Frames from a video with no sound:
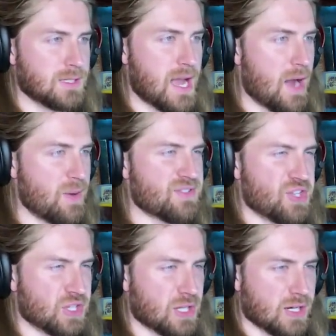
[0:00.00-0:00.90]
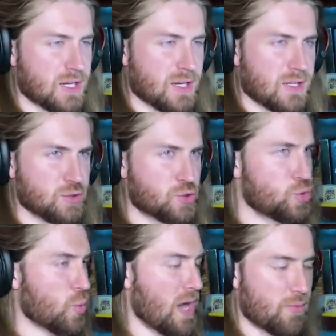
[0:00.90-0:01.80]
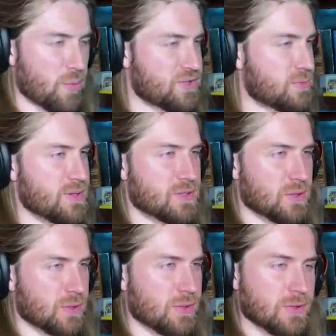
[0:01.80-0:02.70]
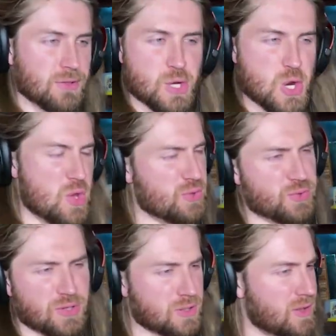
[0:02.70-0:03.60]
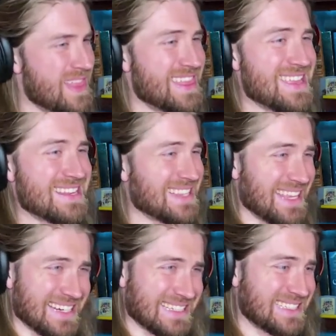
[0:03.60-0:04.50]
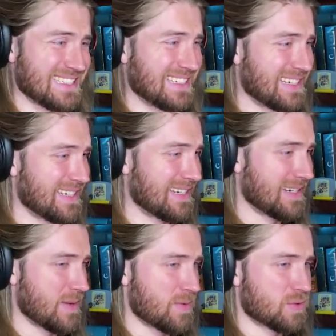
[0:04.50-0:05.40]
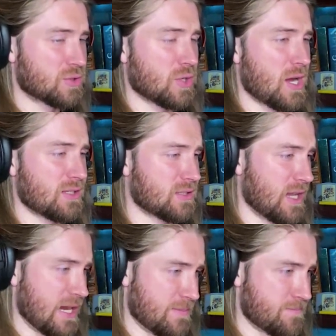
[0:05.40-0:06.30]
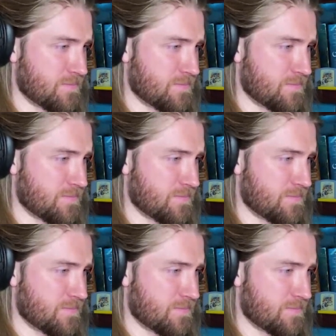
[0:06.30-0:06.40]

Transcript: How is the luck? Do I have a recipe to learn? You know the drill. These things. Sauce lady.